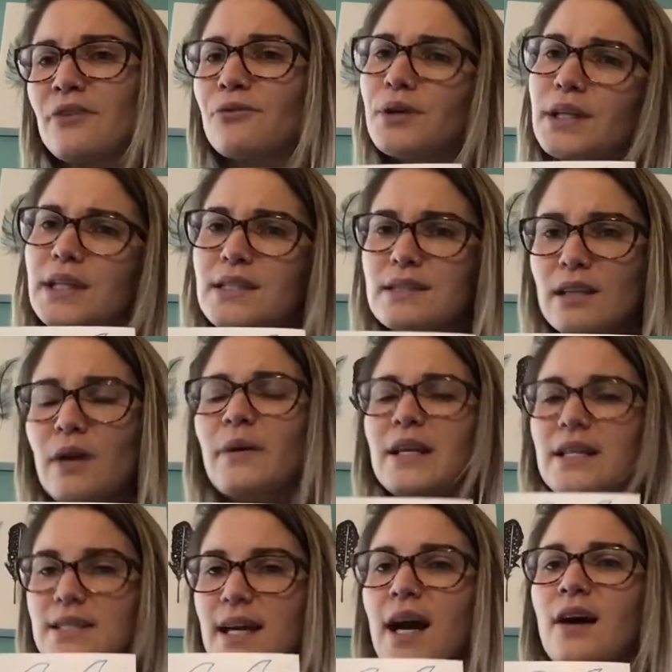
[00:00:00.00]
really slowing
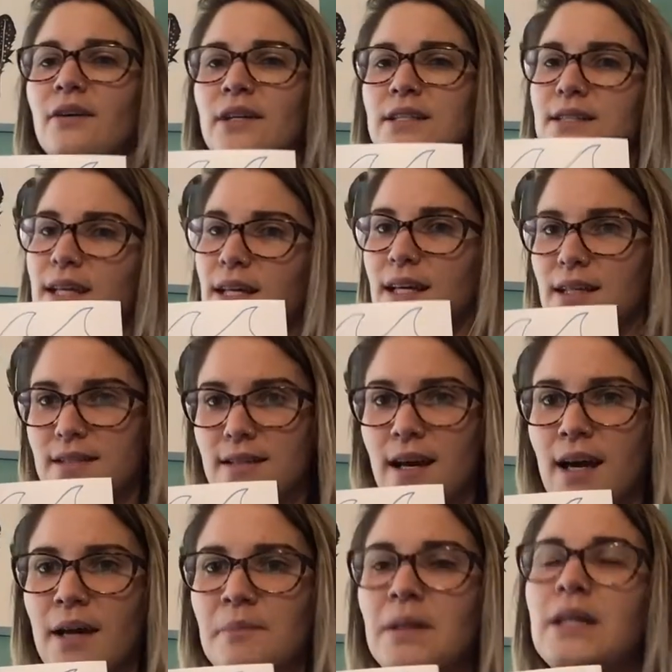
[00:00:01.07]
down and taking
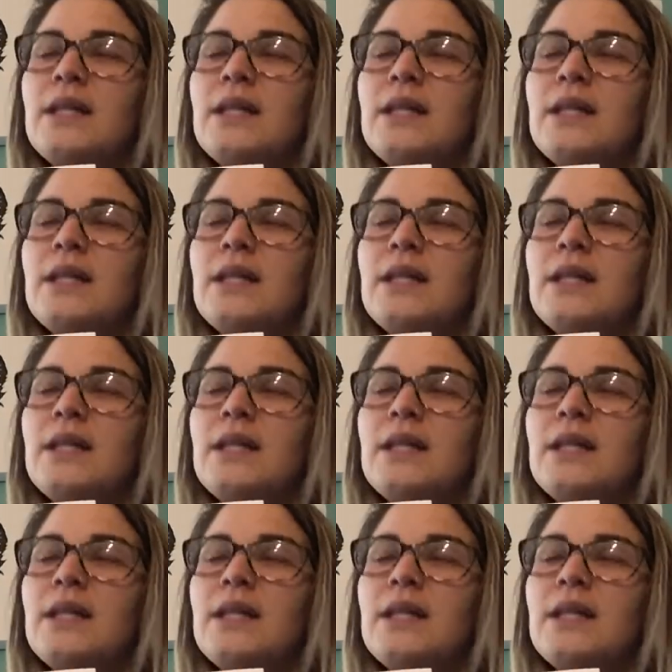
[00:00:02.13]
time